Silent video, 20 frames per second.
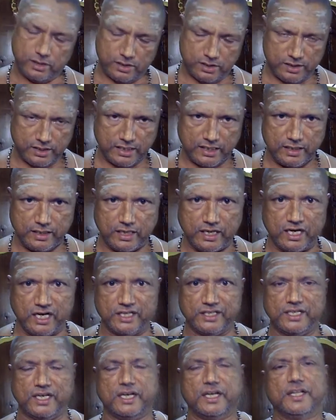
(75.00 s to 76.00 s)
then
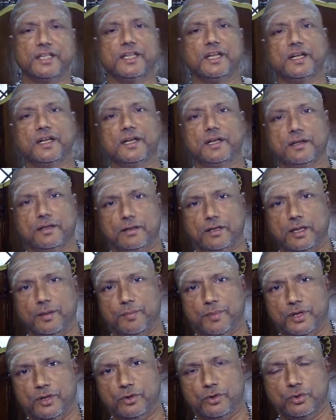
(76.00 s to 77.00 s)
nada, then the
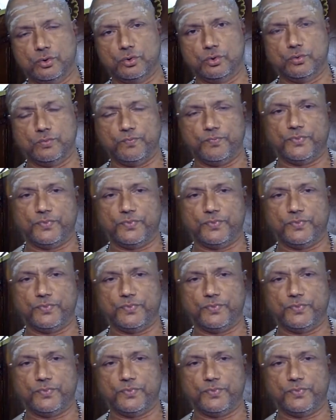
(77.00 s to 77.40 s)
bindu,